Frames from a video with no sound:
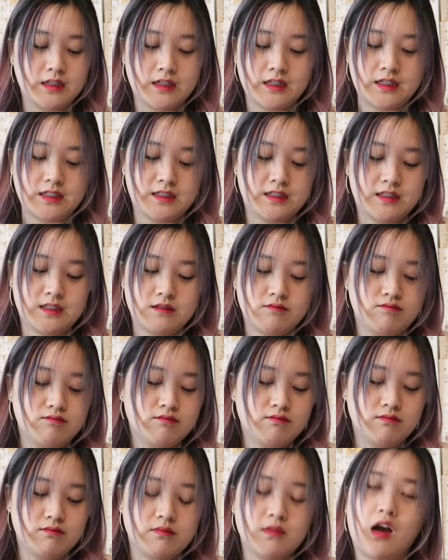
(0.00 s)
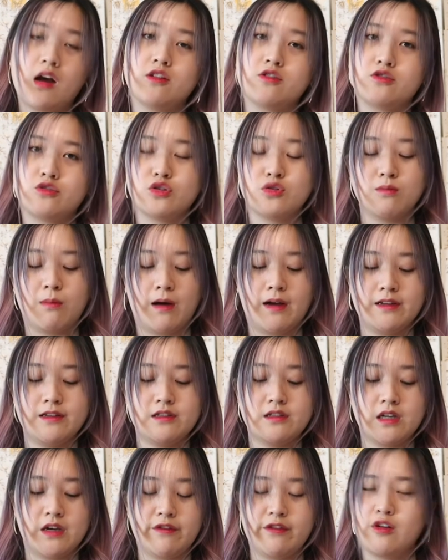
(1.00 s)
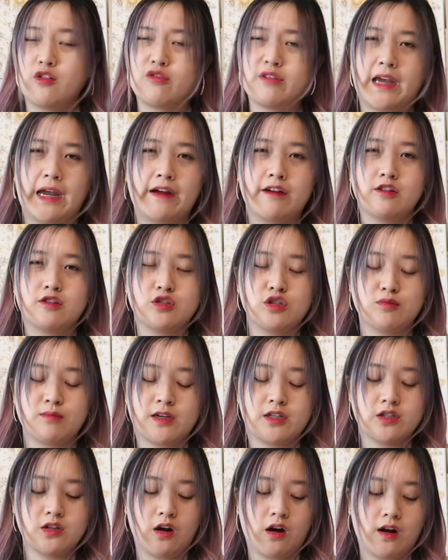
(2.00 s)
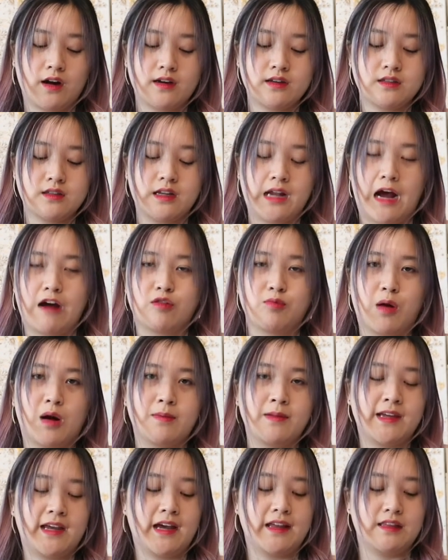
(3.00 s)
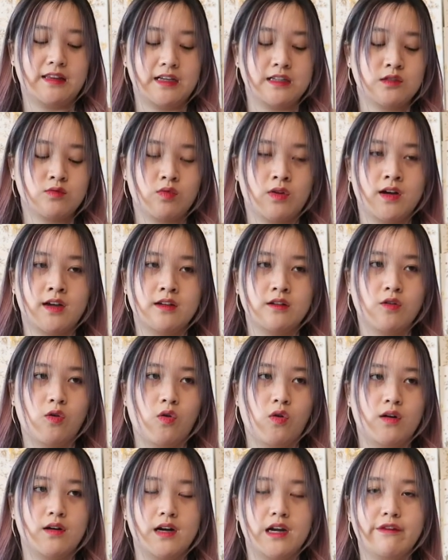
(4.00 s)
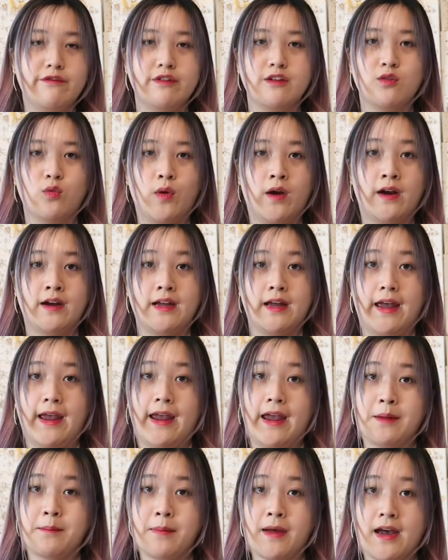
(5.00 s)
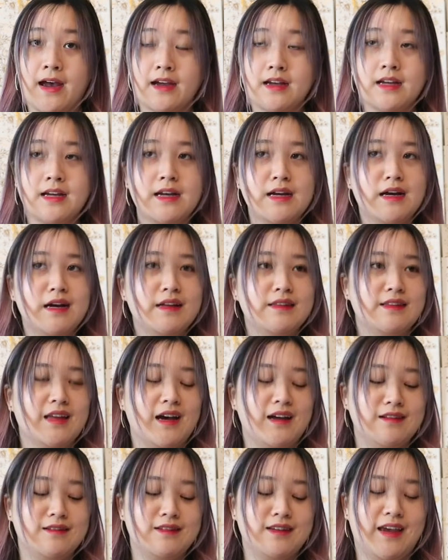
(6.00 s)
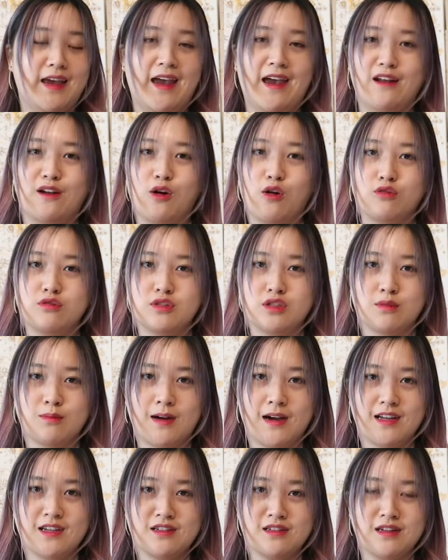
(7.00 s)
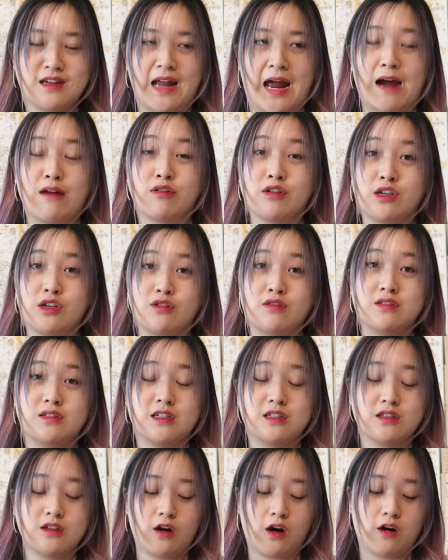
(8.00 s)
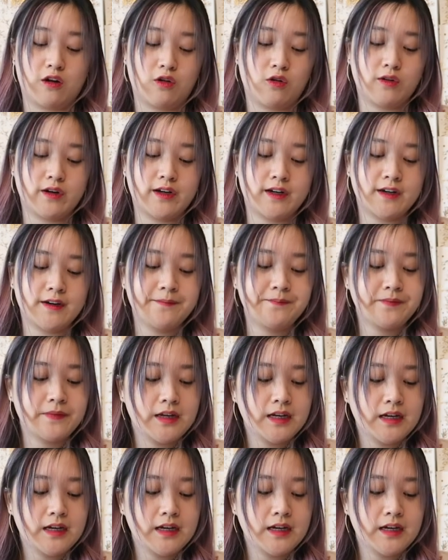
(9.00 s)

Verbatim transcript: It's not too much. If you don't carry too much cards, then I would probably get this one, or if you're wearing a handbag that can't hold too much, then I would use this card holder.